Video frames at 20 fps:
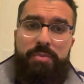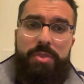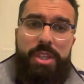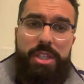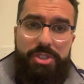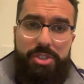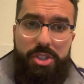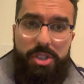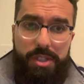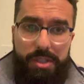
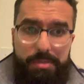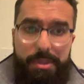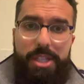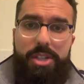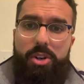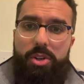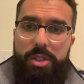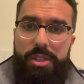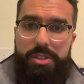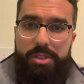This could be
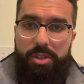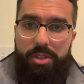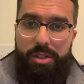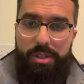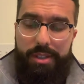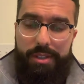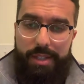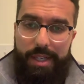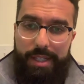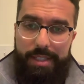
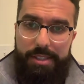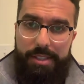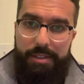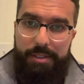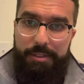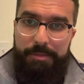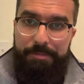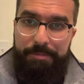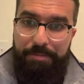choledochal lithiasis.